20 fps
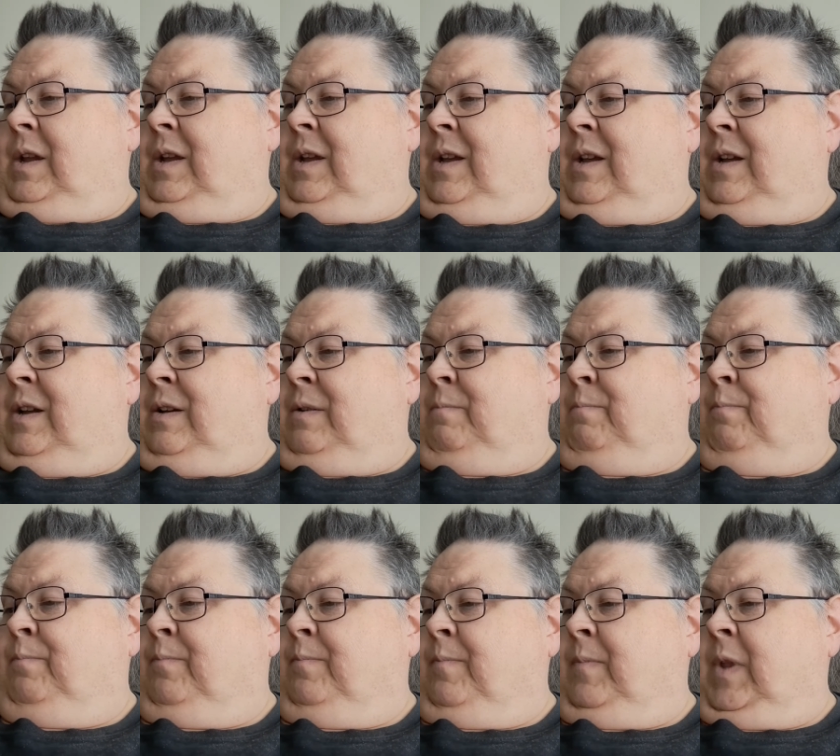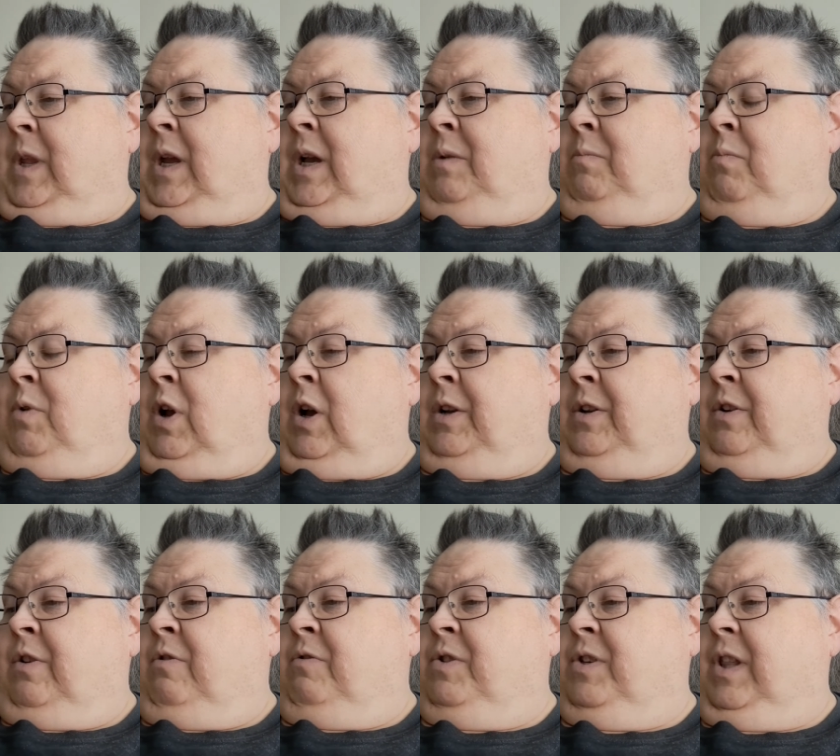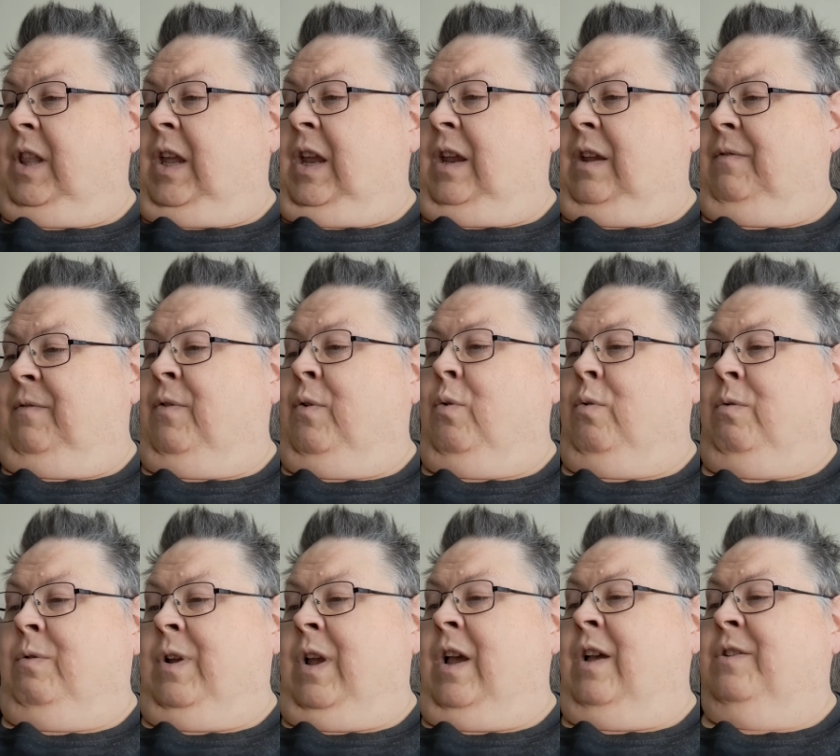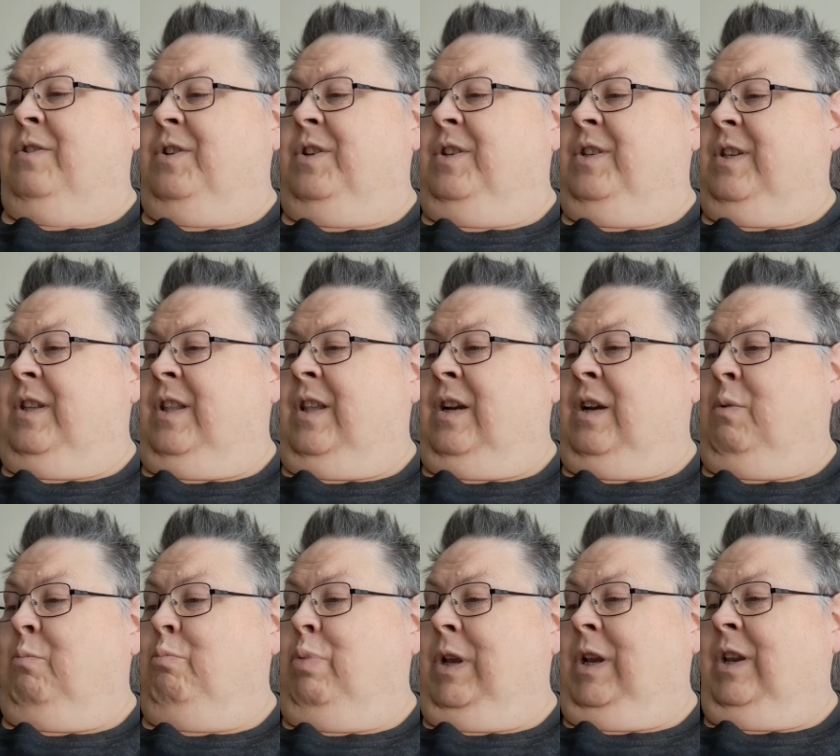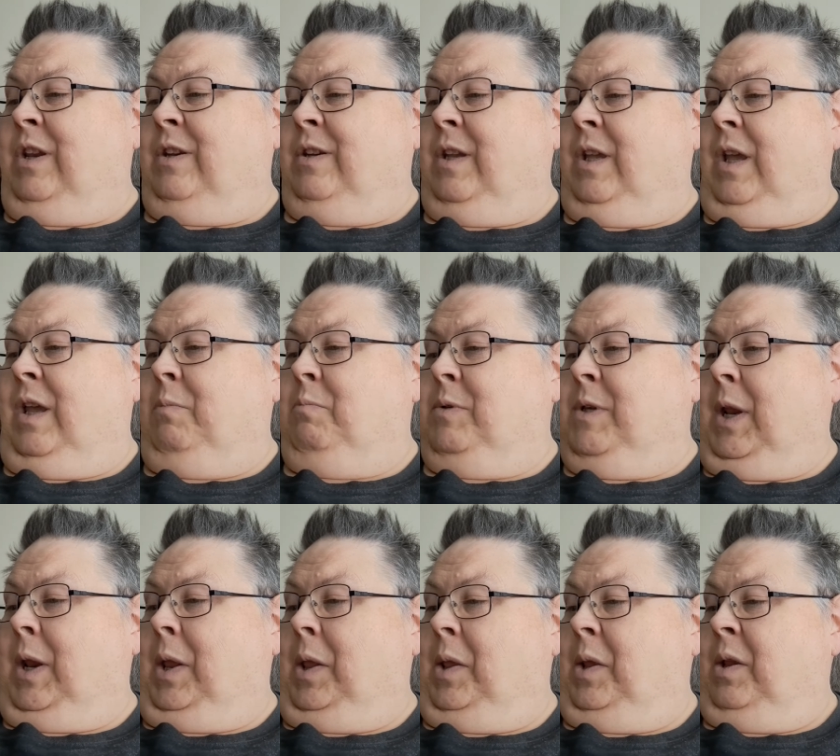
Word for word: Um, I'm not your slave. Oh, yeah, she said that a billion times.